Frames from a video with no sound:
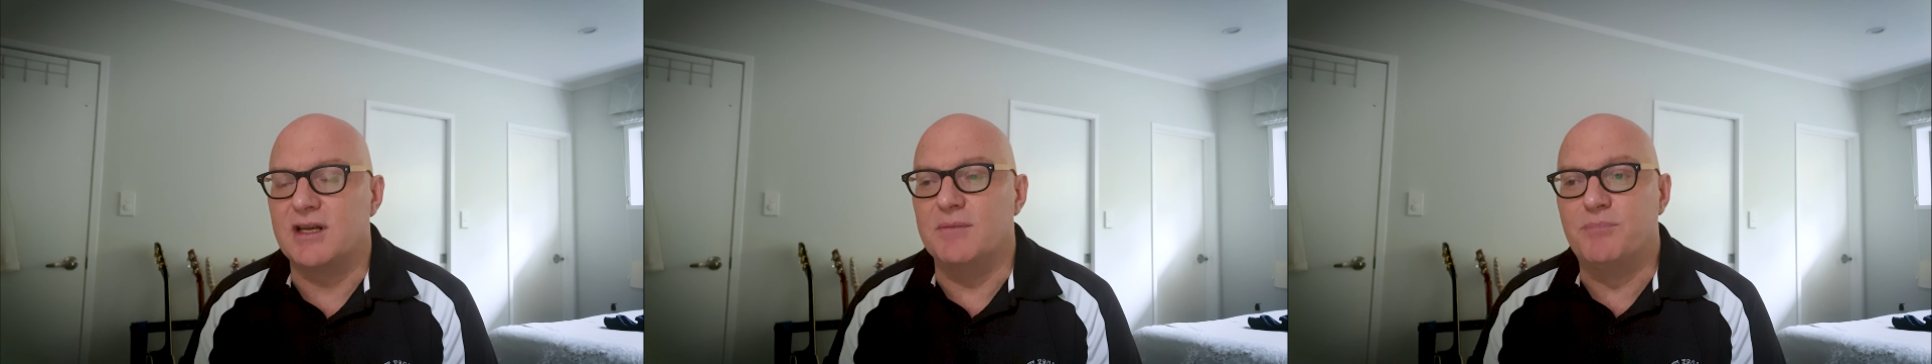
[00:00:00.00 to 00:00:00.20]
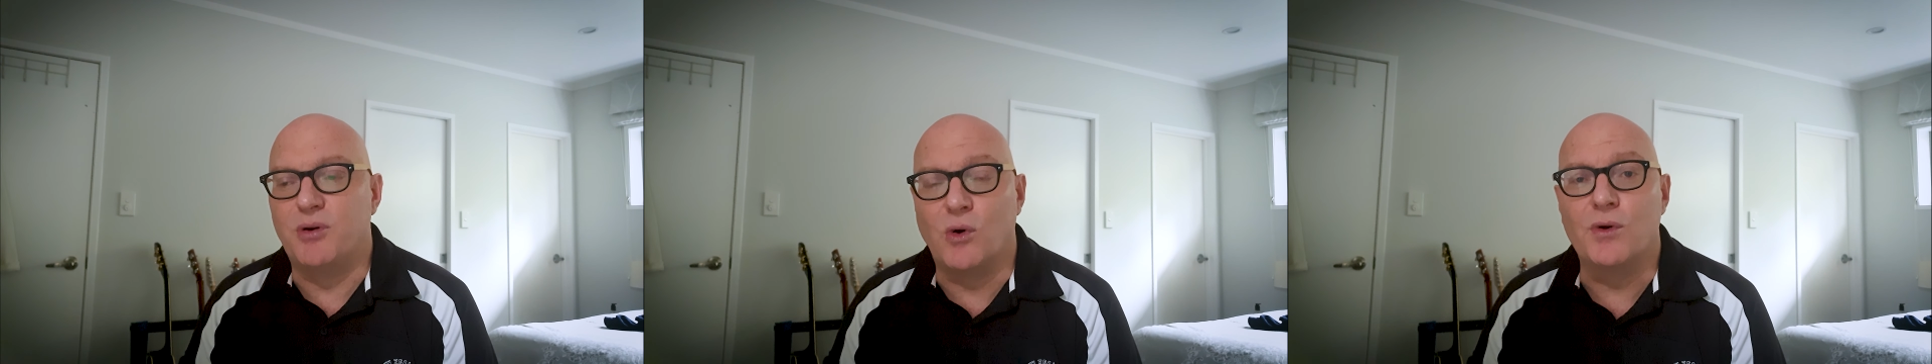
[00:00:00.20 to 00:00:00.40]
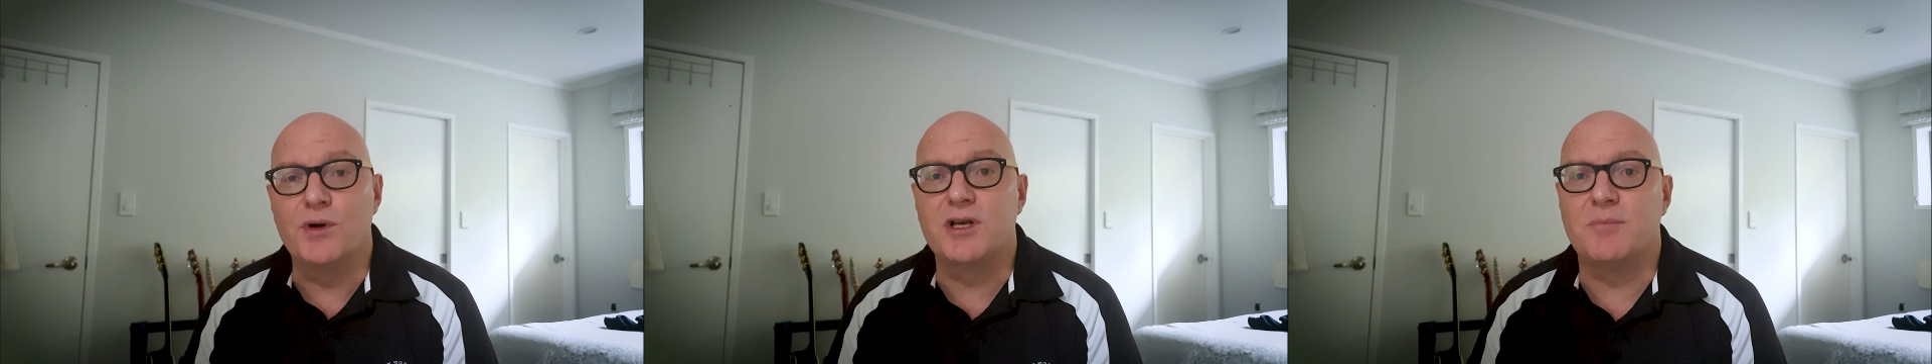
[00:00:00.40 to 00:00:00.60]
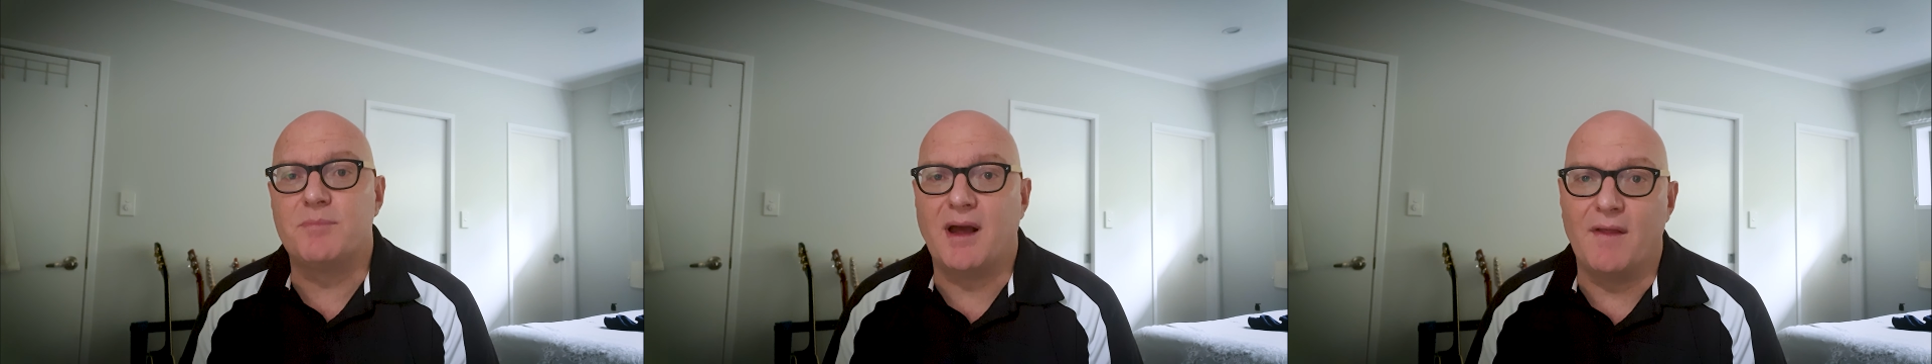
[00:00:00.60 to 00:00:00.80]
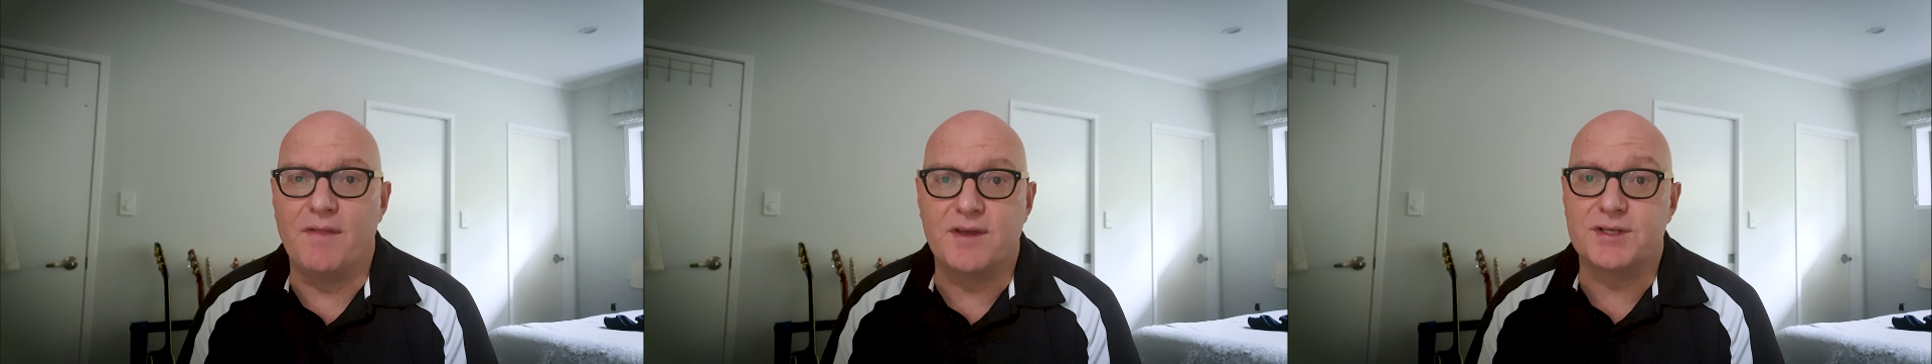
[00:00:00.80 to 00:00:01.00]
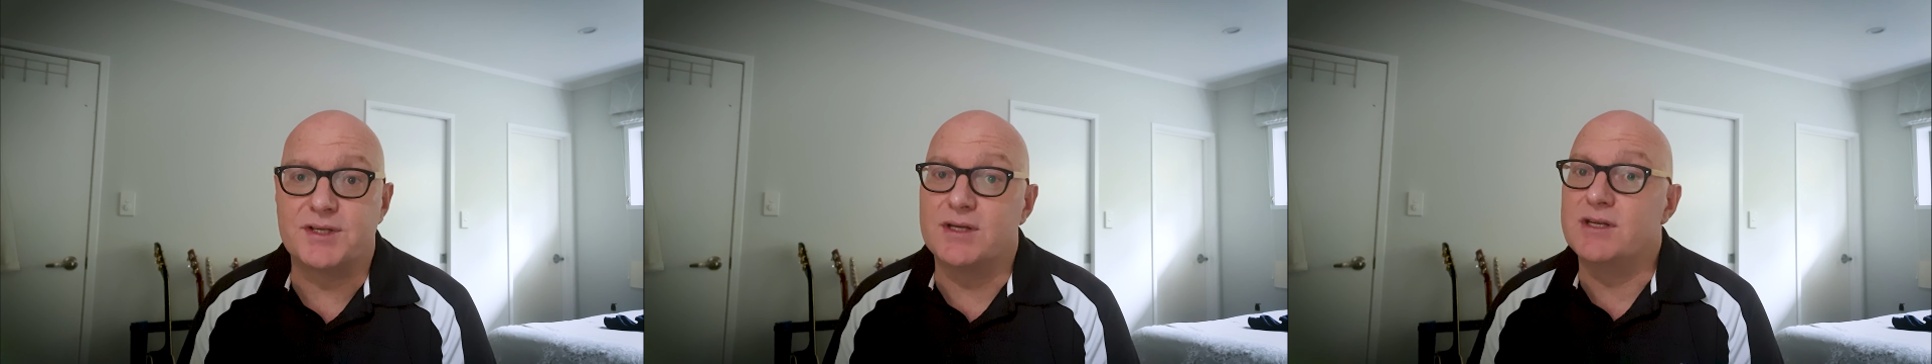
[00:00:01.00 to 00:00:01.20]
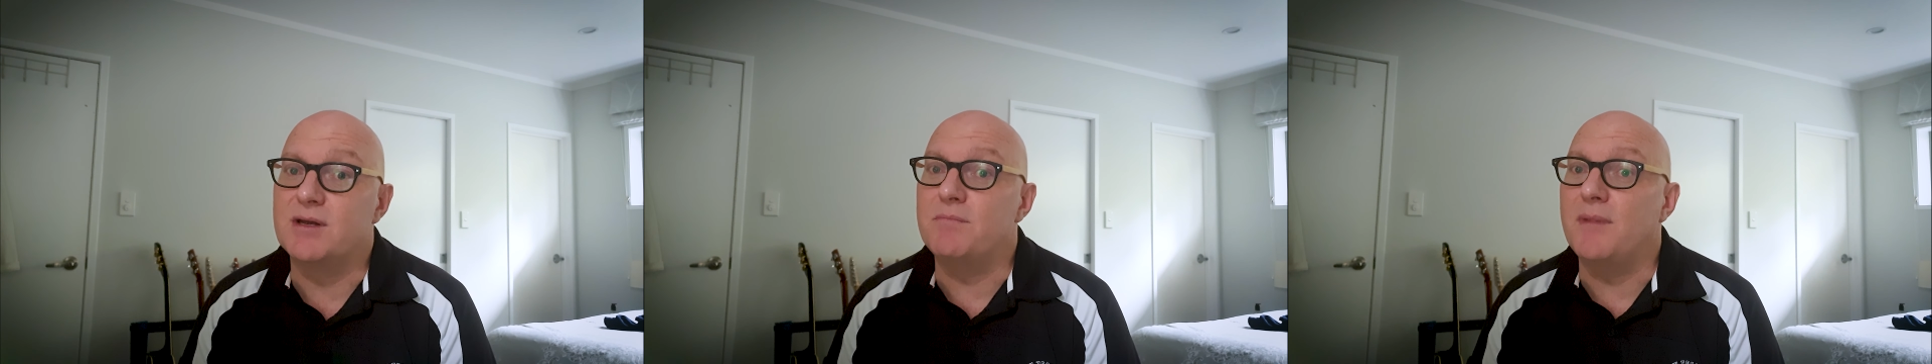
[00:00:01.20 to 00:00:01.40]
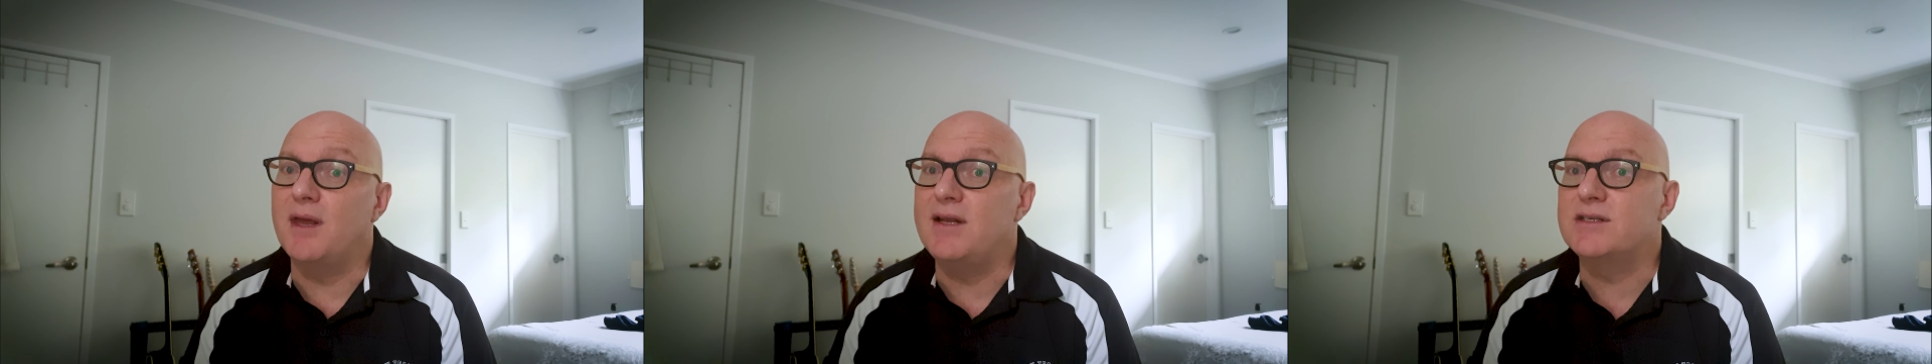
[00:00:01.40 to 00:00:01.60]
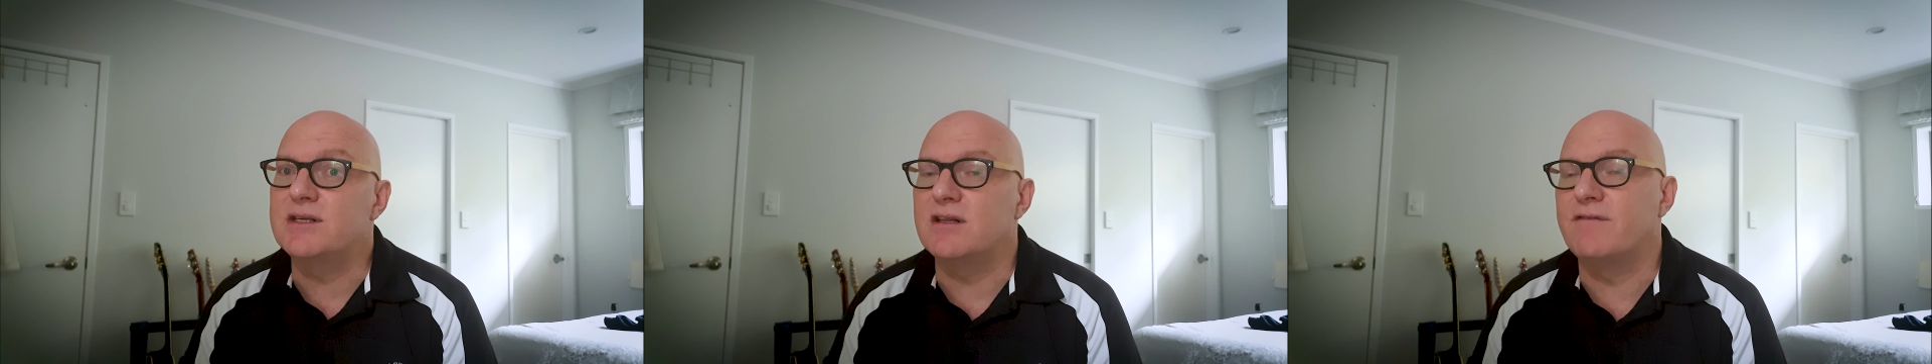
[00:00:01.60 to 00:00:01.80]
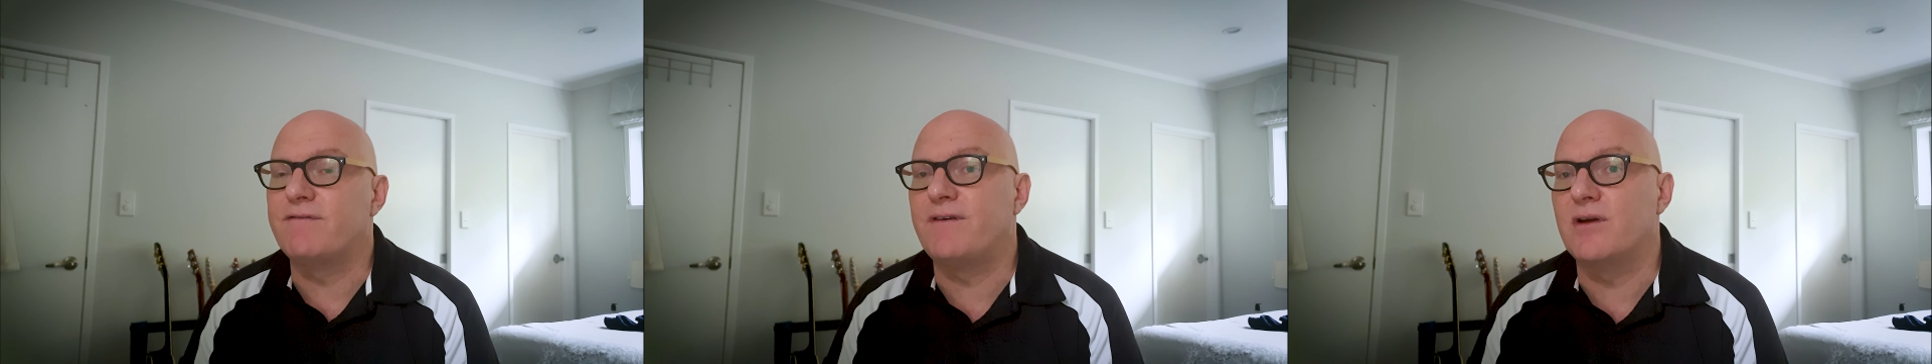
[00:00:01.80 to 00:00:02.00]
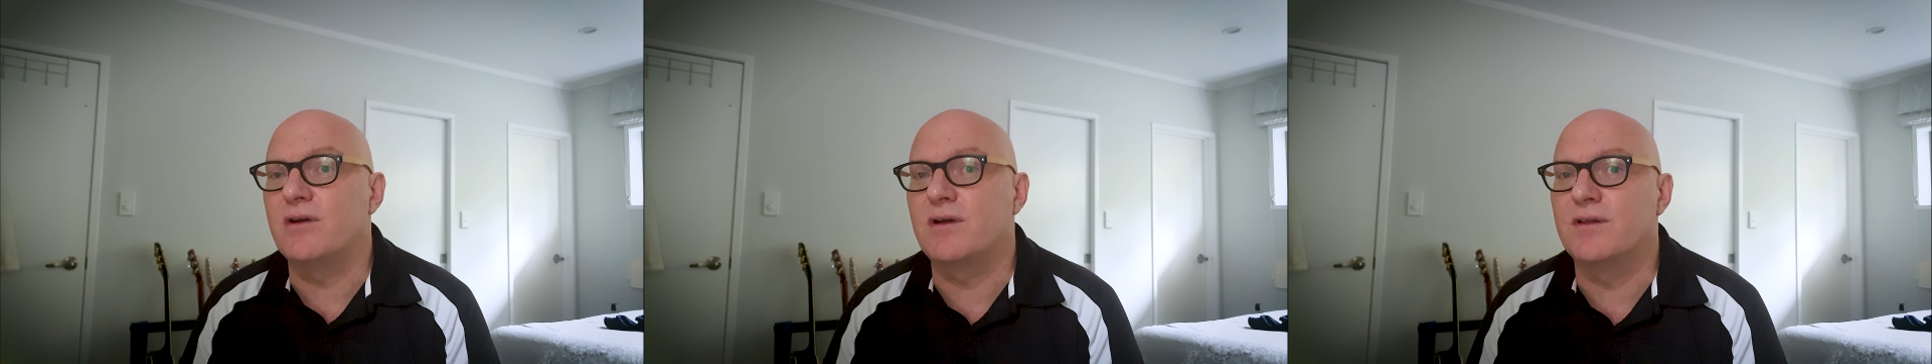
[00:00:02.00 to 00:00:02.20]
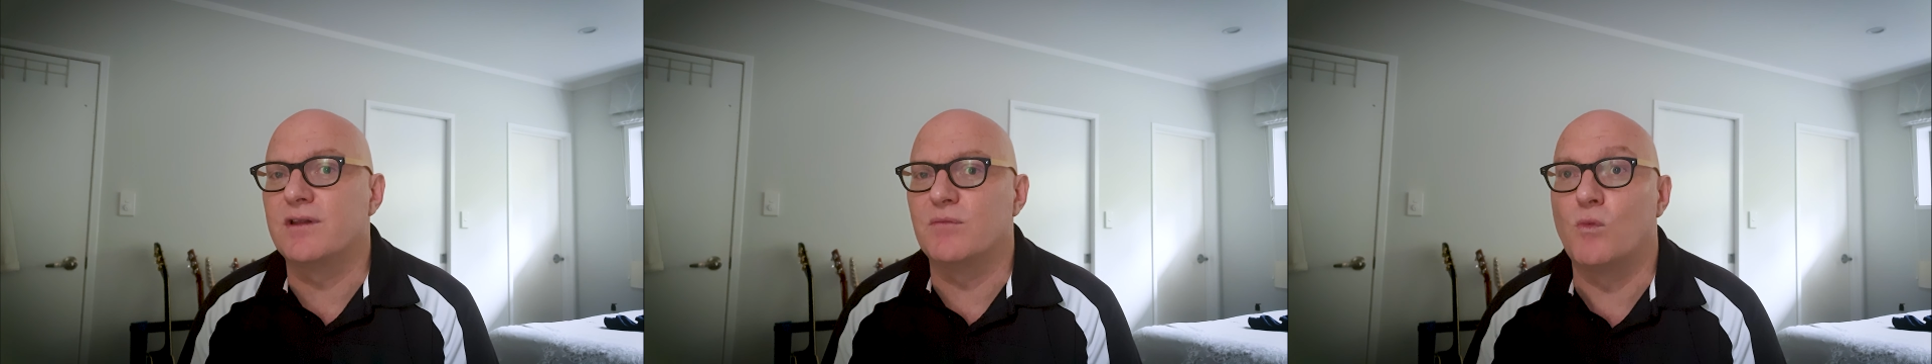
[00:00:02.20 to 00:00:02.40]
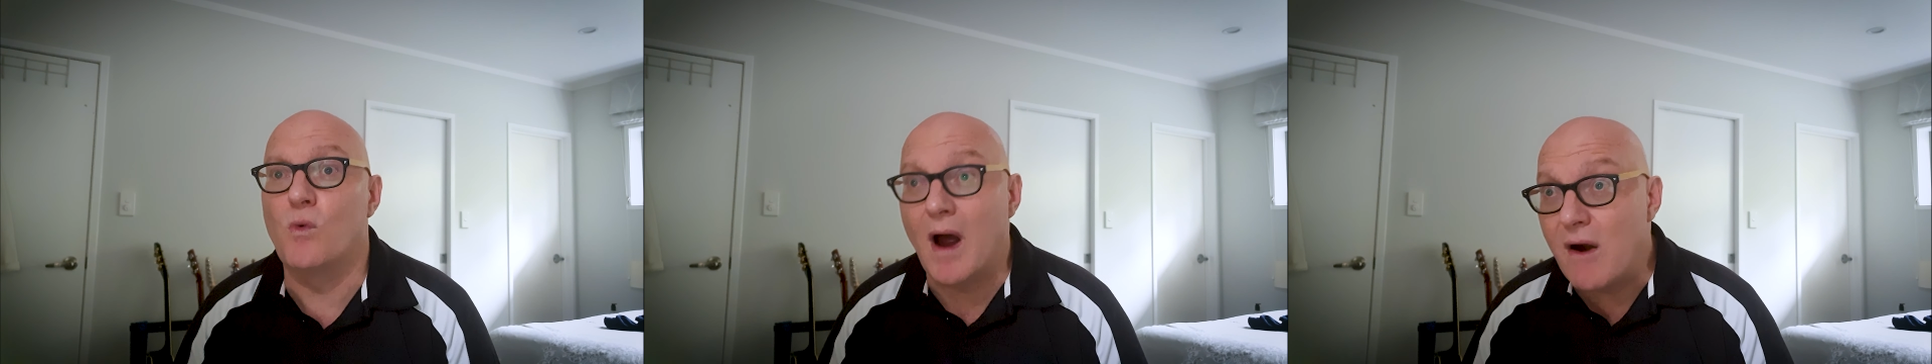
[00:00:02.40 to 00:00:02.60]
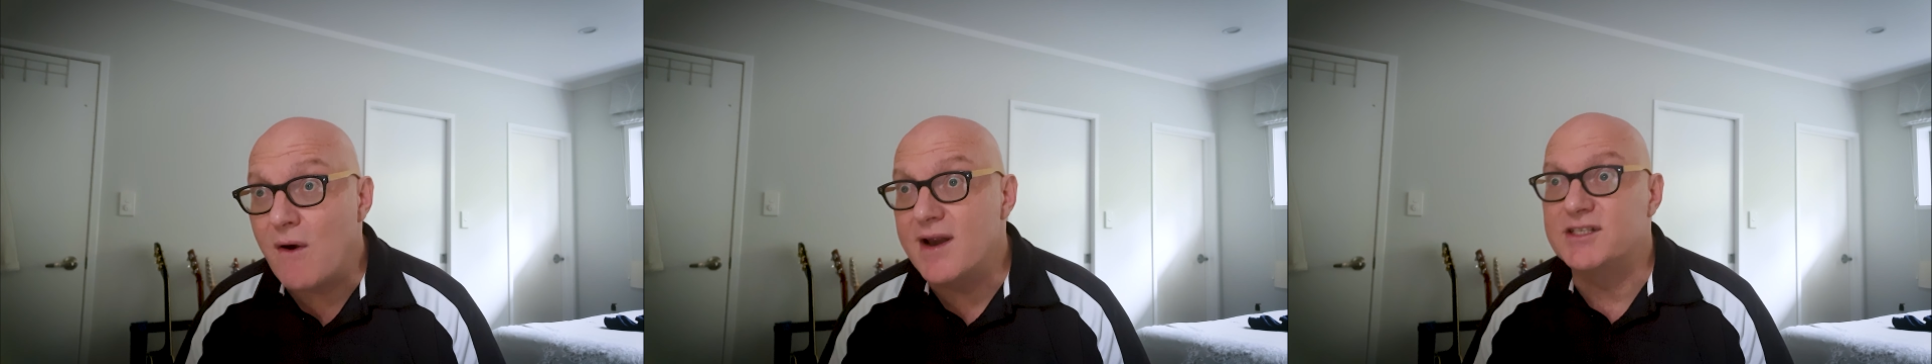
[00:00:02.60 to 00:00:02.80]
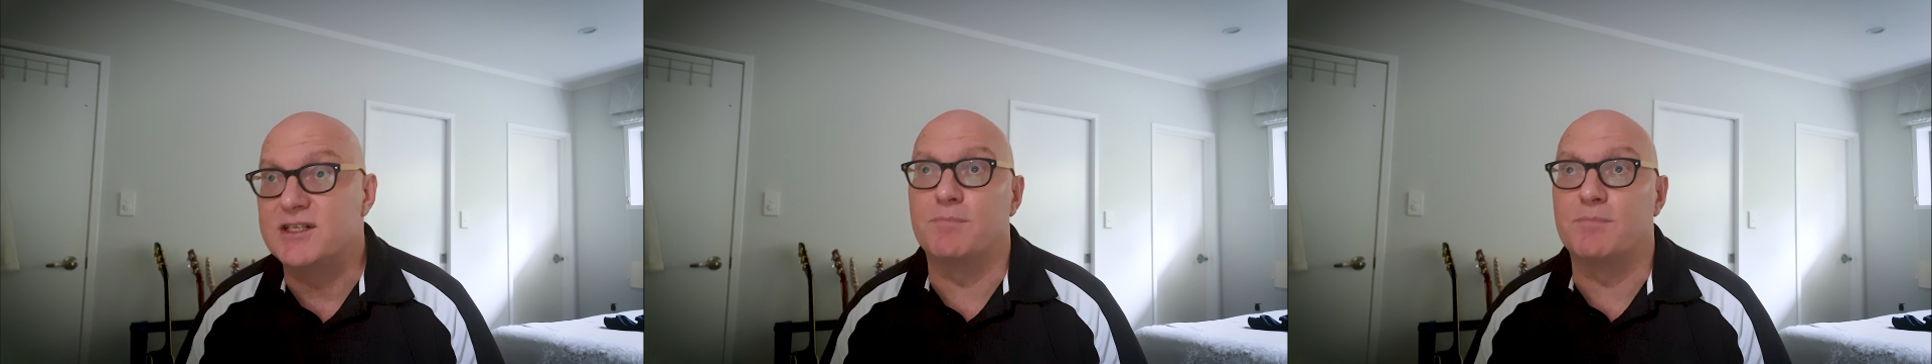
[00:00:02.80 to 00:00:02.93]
important about this is it means that the worries,